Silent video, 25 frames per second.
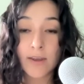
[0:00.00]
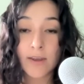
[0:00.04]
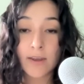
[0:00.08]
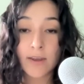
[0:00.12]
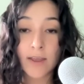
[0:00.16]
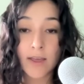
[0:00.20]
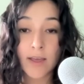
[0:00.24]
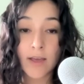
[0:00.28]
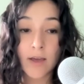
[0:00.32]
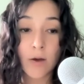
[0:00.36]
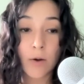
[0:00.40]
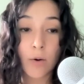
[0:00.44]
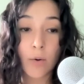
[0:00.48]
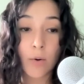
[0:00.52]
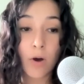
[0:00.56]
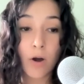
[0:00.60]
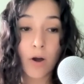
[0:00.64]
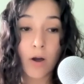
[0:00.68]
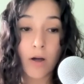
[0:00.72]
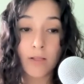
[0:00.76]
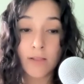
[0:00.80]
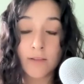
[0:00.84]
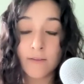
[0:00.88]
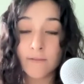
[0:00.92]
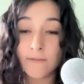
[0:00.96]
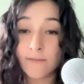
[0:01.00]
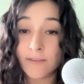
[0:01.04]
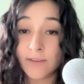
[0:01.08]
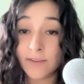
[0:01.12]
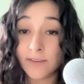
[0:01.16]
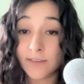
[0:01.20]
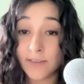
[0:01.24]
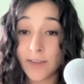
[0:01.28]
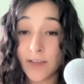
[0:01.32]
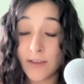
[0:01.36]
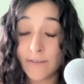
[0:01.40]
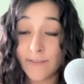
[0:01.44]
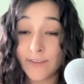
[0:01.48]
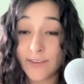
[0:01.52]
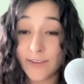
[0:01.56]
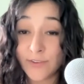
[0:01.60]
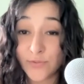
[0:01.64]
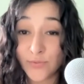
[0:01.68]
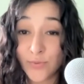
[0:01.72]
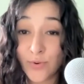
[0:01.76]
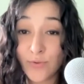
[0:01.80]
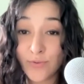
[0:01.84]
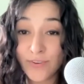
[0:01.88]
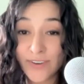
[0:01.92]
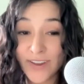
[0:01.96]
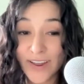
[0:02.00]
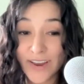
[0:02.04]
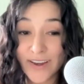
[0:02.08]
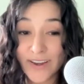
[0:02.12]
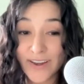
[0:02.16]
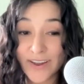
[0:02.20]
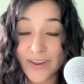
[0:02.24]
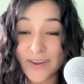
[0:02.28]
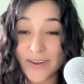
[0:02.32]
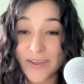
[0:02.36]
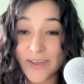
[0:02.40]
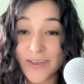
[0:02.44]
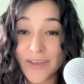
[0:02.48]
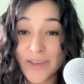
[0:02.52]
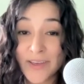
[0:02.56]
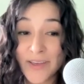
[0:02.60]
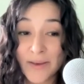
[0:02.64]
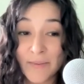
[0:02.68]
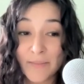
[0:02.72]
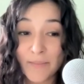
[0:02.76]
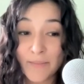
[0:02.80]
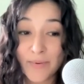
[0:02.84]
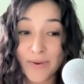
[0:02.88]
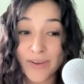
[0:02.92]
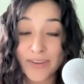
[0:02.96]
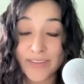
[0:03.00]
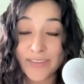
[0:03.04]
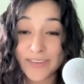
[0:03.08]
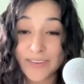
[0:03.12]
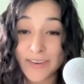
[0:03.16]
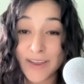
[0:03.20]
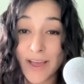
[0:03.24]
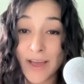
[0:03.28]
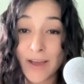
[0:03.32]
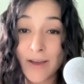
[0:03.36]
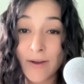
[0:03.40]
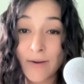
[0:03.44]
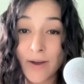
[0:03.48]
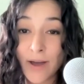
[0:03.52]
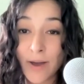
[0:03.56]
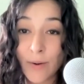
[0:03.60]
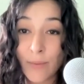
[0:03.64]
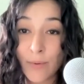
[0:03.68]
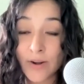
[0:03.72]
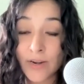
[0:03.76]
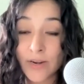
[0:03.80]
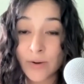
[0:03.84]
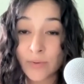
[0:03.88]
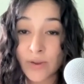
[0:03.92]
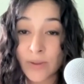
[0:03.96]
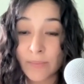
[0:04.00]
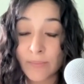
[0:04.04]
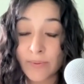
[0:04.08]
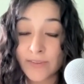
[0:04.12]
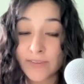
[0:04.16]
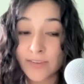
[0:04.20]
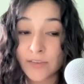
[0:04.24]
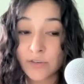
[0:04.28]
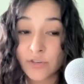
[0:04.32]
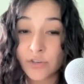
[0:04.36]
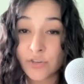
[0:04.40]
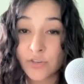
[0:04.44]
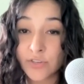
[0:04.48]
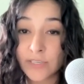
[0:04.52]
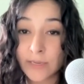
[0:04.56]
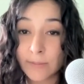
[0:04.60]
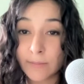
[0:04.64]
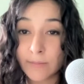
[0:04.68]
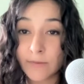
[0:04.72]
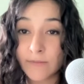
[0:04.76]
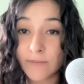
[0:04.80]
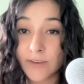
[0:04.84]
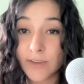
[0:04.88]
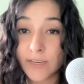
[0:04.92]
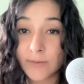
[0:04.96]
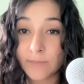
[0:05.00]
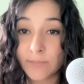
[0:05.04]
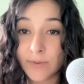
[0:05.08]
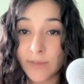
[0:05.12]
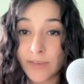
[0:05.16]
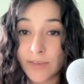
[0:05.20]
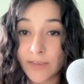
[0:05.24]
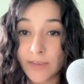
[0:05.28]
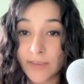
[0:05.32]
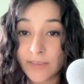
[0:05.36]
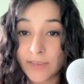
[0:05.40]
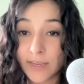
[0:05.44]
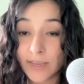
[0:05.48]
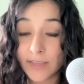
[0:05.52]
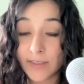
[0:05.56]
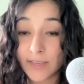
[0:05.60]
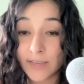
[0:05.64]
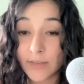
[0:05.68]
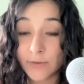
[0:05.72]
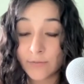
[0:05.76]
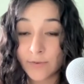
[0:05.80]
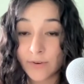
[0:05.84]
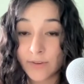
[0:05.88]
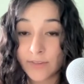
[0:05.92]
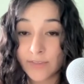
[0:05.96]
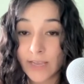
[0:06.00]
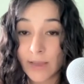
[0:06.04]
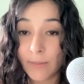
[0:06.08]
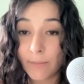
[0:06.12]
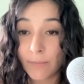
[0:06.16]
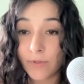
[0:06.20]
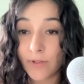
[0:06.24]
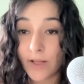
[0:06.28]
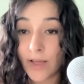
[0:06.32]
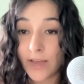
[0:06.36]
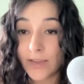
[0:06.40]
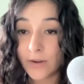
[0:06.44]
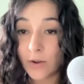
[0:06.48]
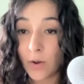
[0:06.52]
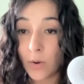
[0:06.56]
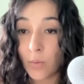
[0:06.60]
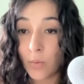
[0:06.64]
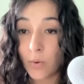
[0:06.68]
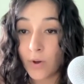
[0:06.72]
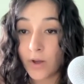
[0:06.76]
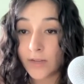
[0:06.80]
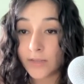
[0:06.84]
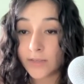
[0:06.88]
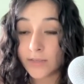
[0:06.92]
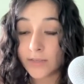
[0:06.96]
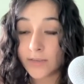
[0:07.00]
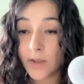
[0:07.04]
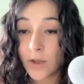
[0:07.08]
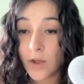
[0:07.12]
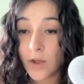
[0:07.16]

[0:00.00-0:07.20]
now all of the stuff is rotated. But now I want to reposition some of it because, like this, for example, I don't want